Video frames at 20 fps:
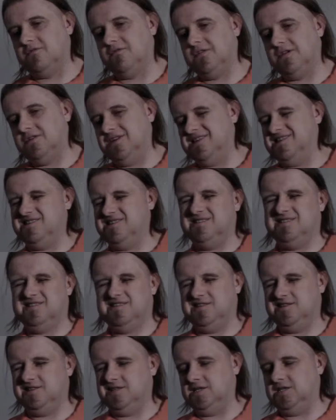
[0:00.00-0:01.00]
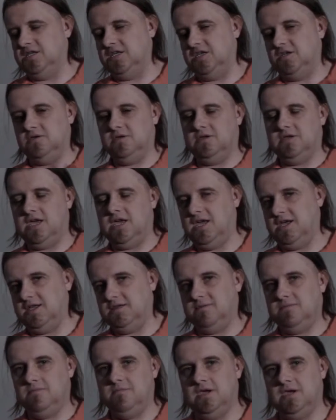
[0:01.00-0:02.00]
are very
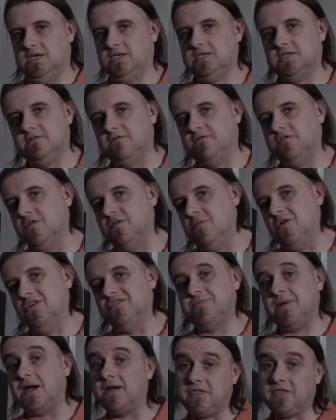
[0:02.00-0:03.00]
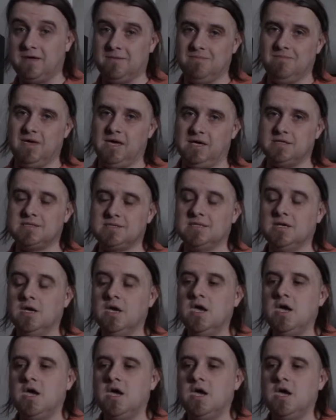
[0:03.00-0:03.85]
hit and miss, and for the most part they miss.